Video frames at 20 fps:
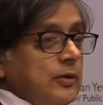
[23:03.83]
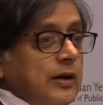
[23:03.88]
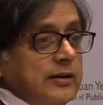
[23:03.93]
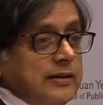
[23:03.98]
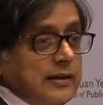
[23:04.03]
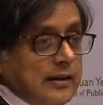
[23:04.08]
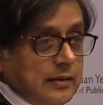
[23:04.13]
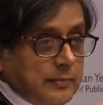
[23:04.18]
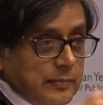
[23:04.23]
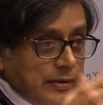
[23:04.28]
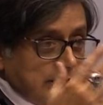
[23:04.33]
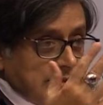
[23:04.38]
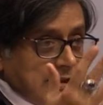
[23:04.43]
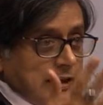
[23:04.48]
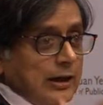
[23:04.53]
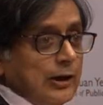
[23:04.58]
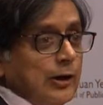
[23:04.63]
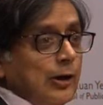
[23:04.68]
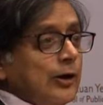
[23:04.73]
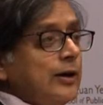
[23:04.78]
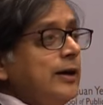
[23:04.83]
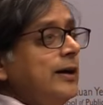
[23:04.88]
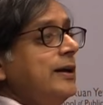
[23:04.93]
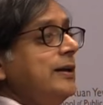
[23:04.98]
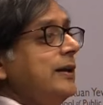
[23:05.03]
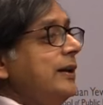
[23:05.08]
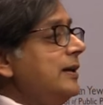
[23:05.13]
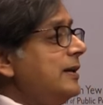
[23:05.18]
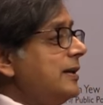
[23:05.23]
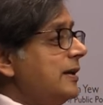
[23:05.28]
I think it may take longer
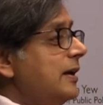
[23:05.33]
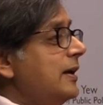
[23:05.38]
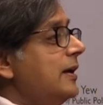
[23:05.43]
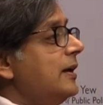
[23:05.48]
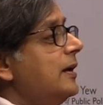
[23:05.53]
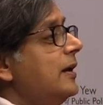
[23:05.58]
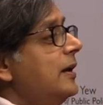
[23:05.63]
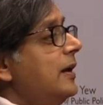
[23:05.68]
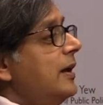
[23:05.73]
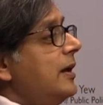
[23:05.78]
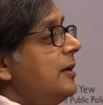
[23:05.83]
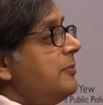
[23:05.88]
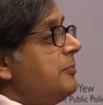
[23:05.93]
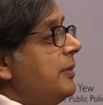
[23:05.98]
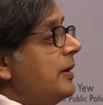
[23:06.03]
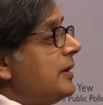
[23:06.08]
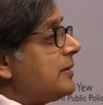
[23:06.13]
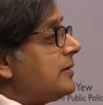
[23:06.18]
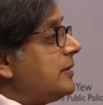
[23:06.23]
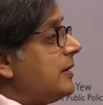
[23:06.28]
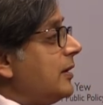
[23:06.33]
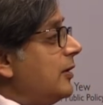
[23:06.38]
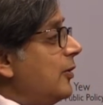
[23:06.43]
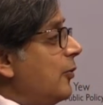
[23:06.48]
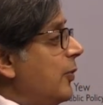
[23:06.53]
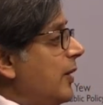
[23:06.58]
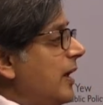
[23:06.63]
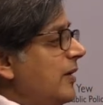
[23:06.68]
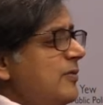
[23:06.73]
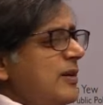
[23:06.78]
in India, but you know,
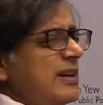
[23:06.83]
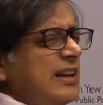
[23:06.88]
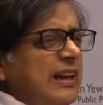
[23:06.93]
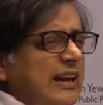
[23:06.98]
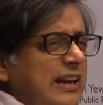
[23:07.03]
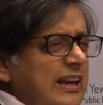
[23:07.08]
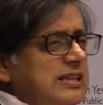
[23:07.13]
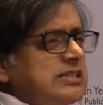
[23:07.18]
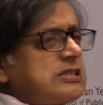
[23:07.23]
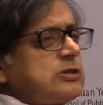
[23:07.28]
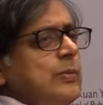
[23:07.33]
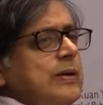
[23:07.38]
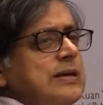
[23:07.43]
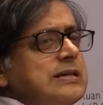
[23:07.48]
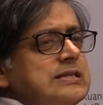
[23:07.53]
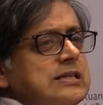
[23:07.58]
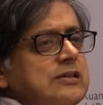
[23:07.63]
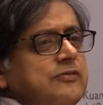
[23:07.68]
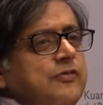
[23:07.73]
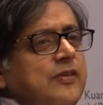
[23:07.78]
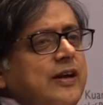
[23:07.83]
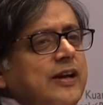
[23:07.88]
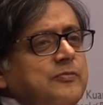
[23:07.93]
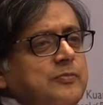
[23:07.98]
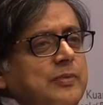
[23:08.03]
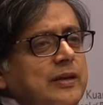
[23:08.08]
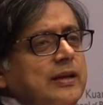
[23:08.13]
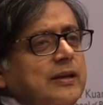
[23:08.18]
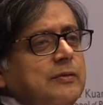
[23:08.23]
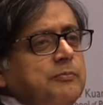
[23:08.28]
we have at least twenty-five
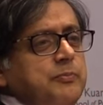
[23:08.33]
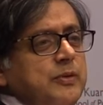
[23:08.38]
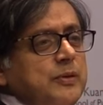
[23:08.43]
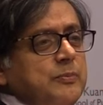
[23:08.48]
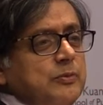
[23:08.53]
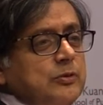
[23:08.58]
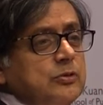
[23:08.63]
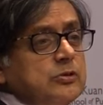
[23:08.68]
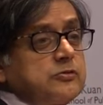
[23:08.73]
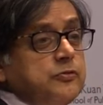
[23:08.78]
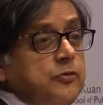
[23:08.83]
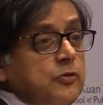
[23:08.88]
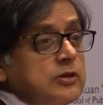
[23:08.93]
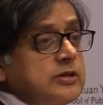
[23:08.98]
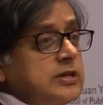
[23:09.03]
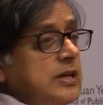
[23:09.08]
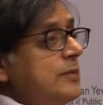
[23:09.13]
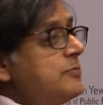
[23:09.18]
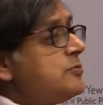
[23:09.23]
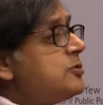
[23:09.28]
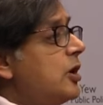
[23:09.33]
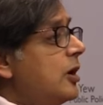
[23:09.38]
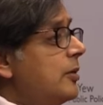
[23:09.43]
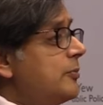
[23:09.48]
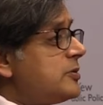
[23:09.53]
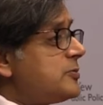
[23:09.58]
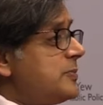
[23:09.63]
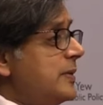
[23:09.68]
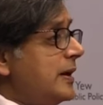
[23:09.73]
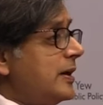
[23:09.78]
million people whose full-time job
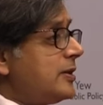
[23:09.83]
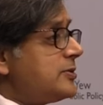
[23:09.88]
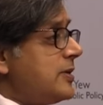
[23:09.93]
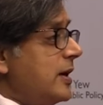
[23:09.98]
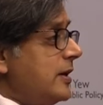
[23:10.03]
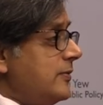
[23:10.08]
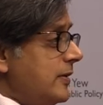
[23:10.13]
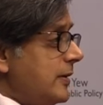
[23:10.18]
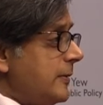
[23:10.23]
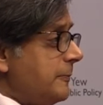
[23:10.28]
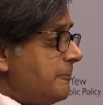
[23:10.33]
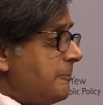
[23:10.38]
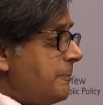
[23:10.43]
is being a driver.